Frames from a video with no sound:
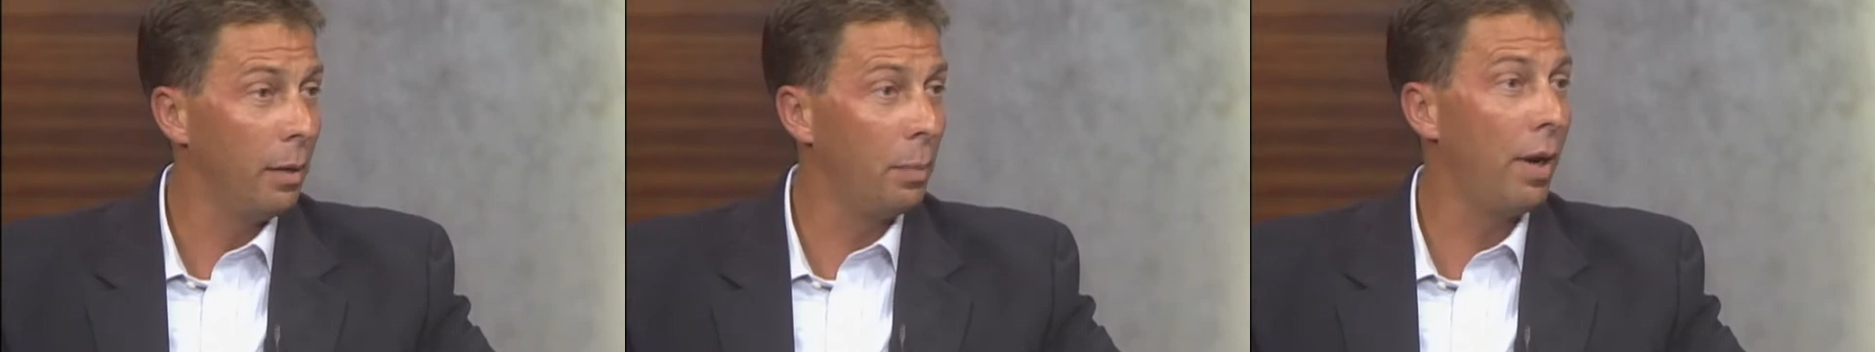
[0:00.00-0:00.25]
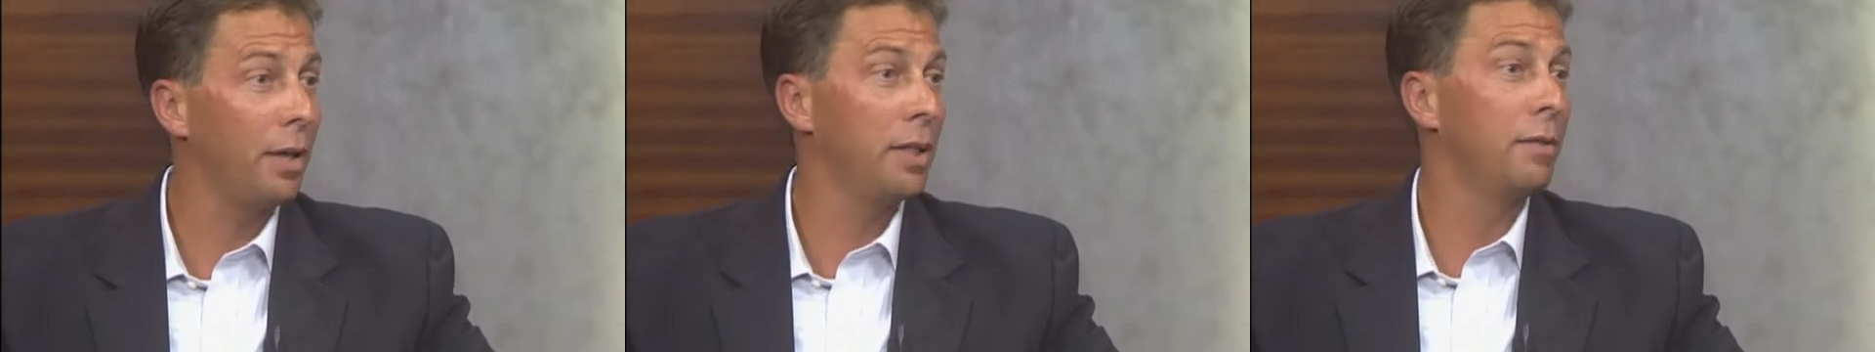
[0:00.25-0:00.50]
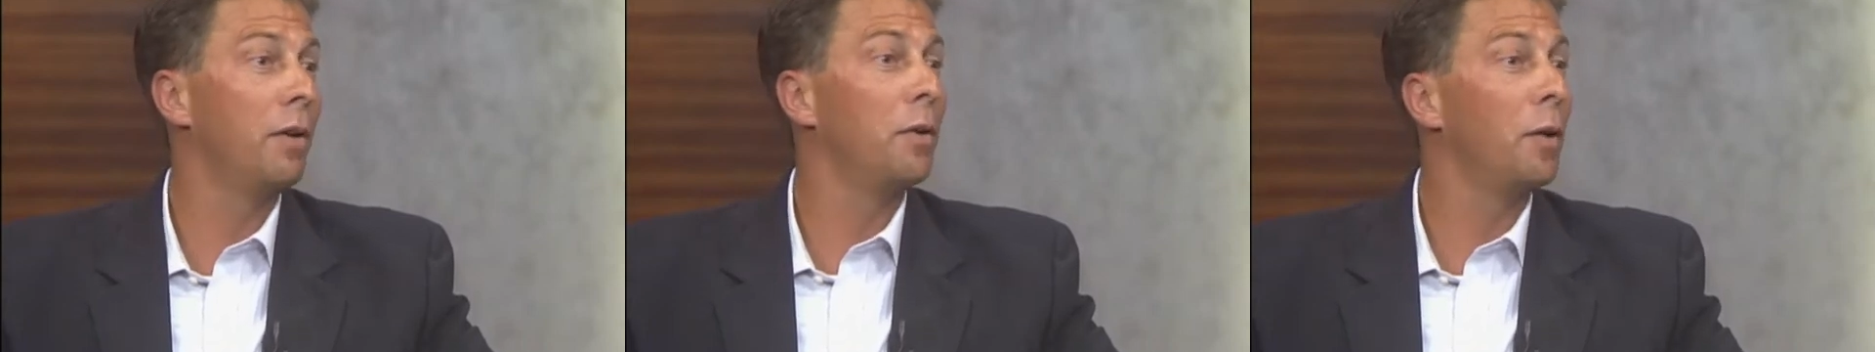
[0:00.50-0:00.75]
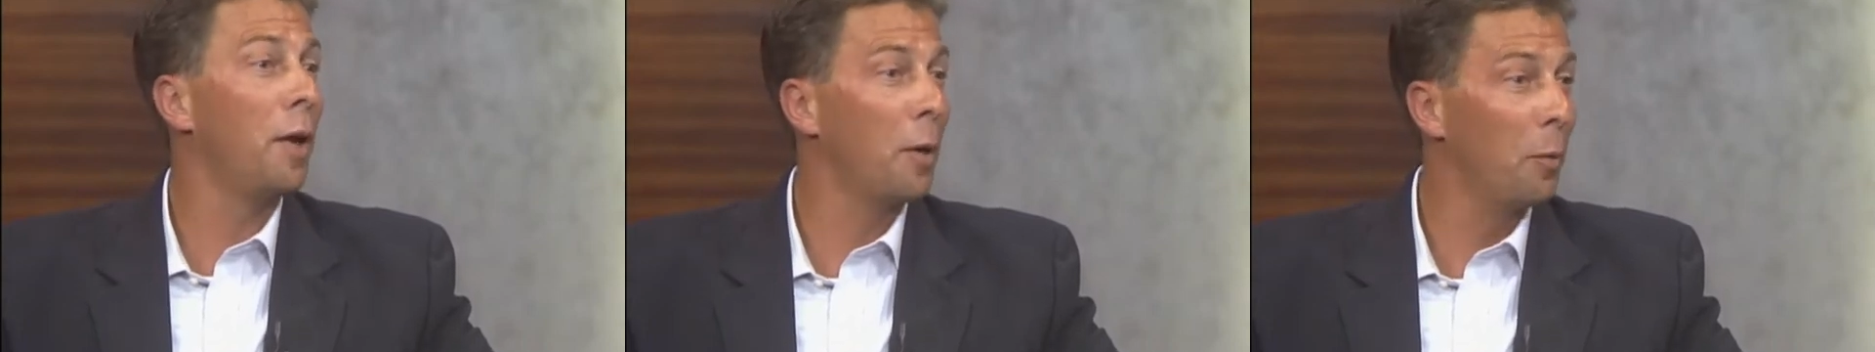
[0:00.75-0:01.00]
positive
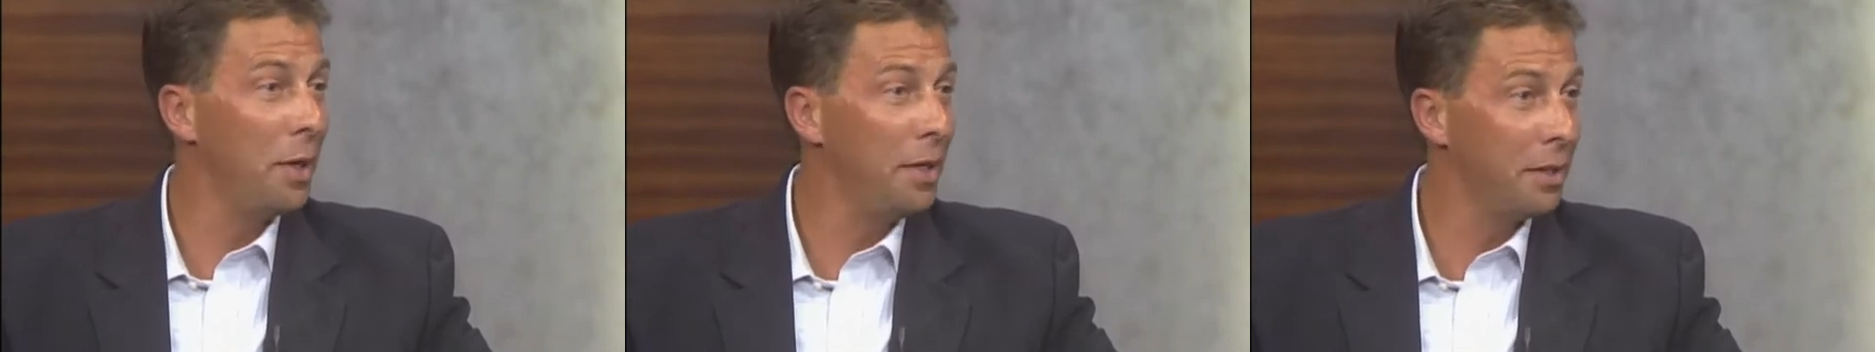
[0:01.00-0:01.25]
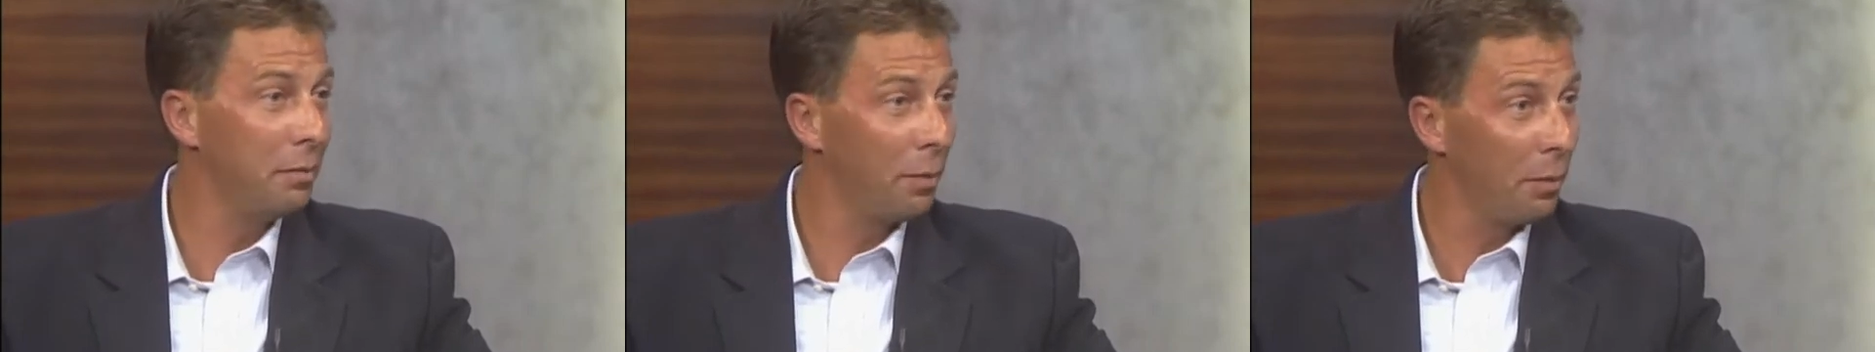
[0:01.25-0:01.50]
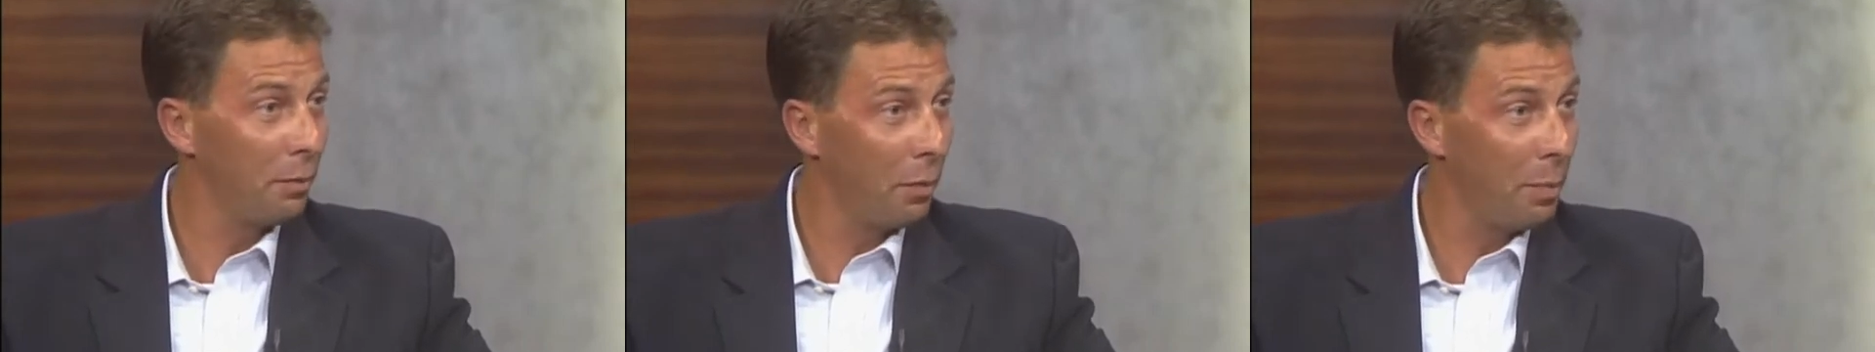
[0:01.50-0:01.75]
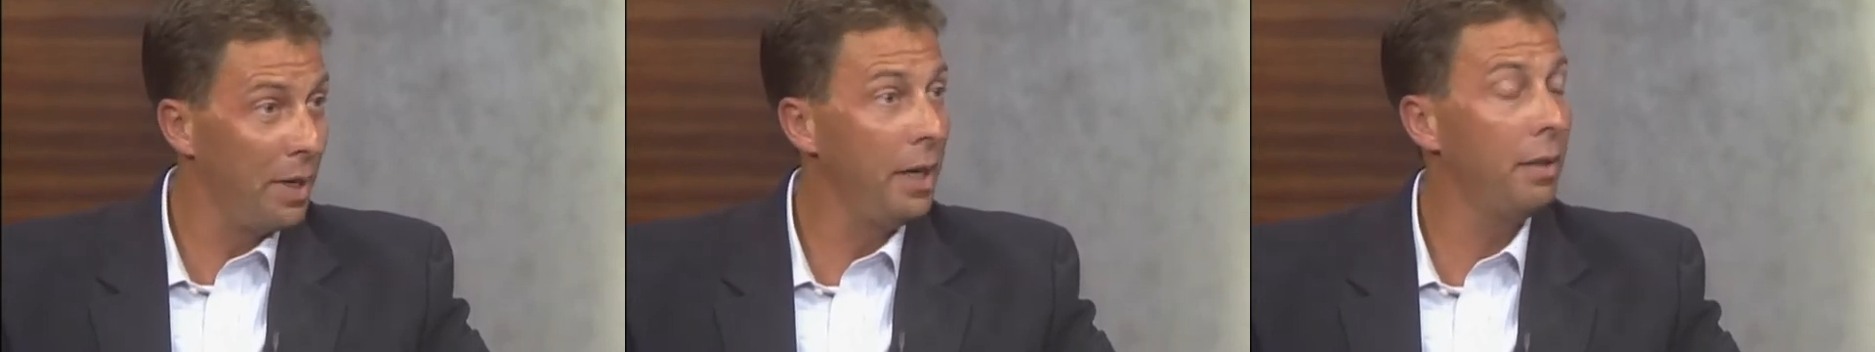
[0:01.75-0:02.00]
underlying reason for
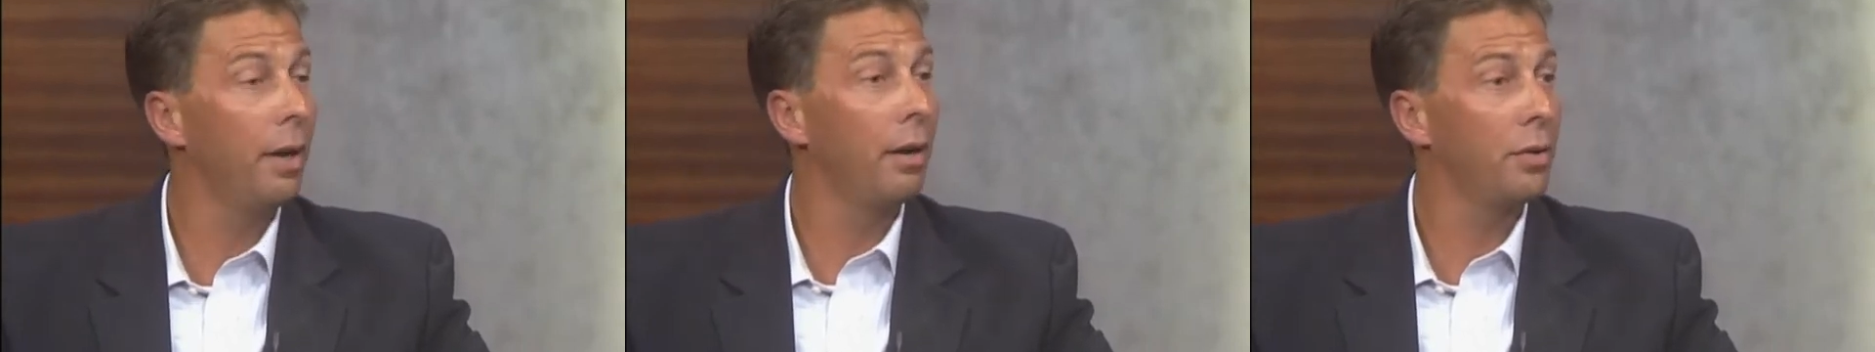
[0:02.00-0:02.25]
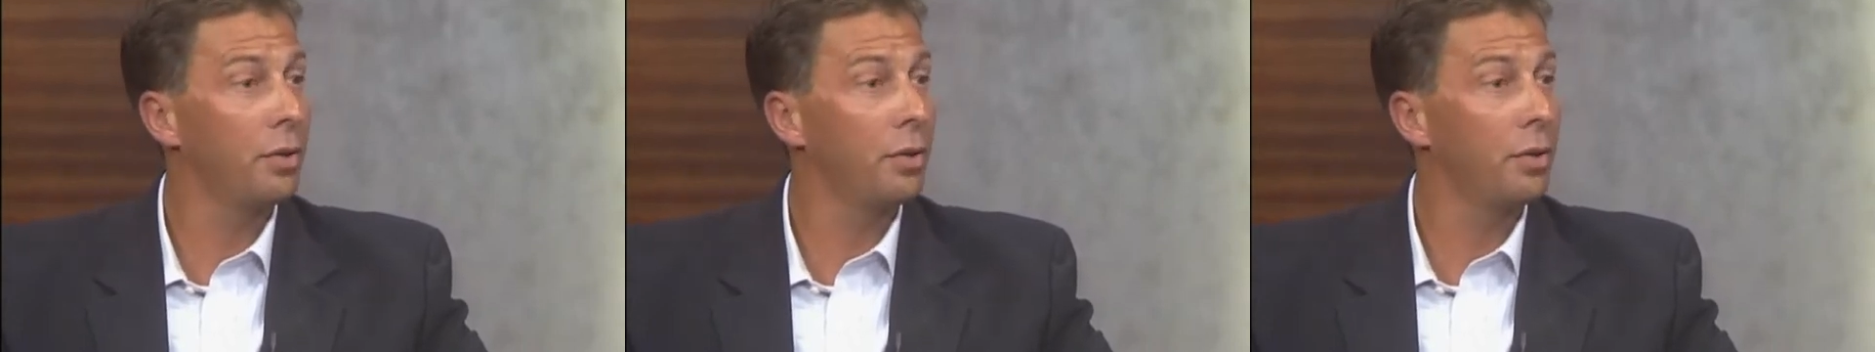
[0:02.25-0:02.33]
being there,